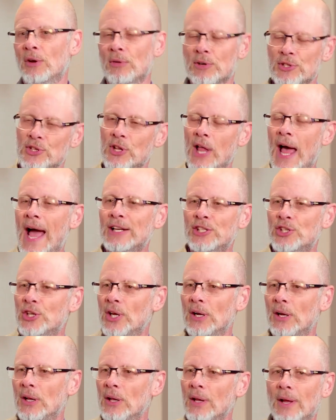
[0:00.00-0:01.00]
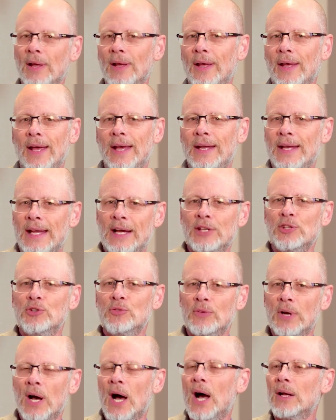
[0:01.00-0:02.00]
or a Slack channel. And now
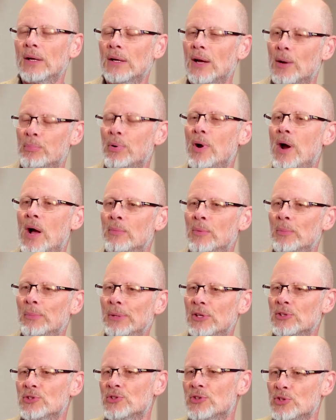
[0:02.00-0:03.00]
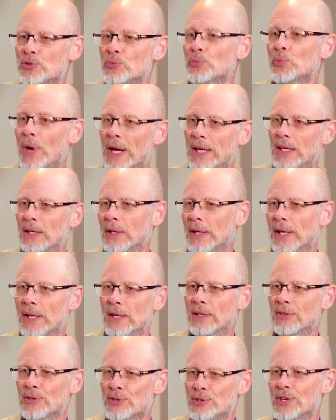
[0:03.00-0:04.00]
you've got a problem because this
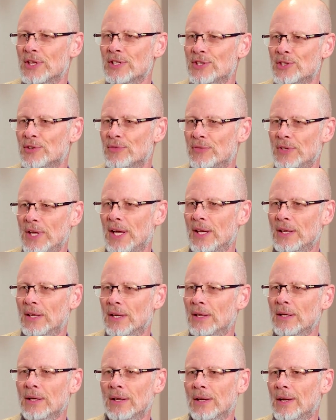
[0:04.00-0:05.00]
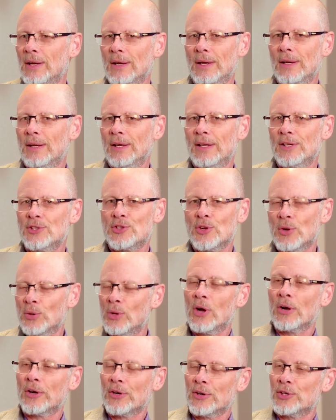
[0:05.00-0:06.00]
regulated or sensitive data is no
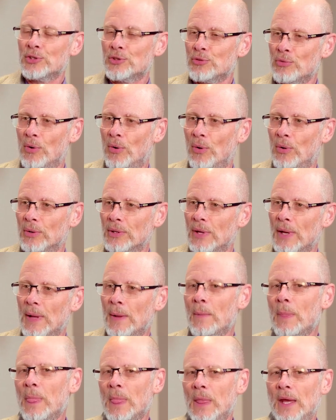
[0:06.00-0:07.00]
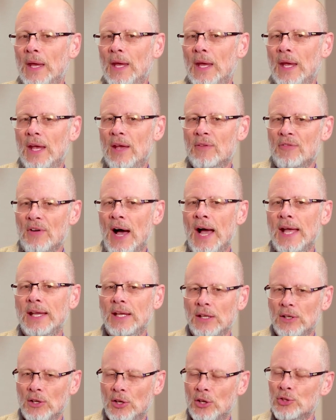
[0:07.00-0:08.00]
longer controlled. If I
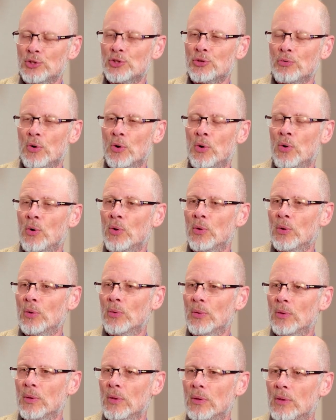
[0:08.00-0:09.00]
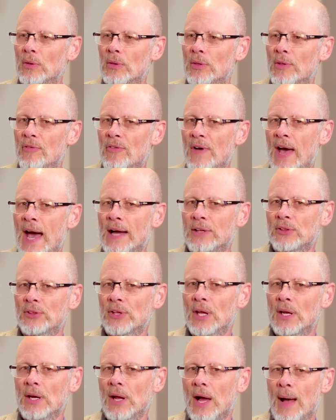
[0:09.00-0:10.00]
can control the fact
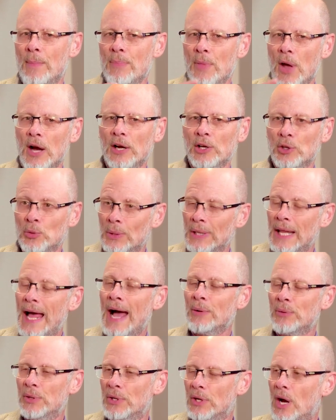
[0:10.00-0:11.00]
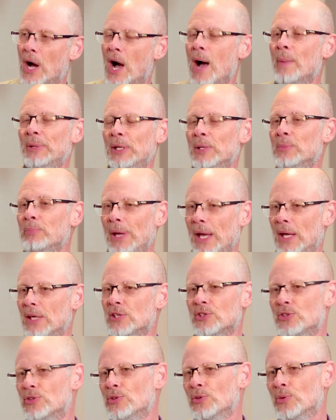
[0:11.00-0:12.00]
that I'm not going to allow you to copy and
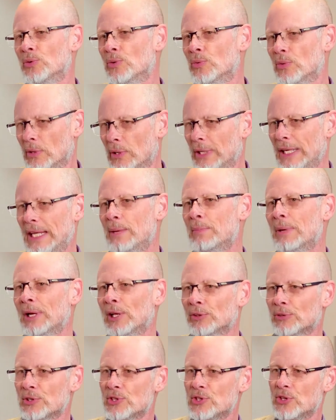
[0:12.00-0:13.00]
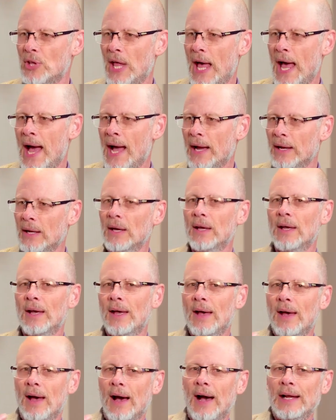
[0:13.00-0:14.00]
paste to an email or a Slack,
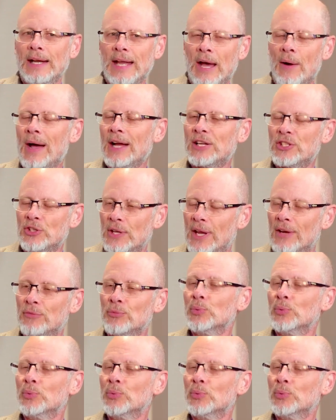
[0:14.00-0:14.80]
I now actually have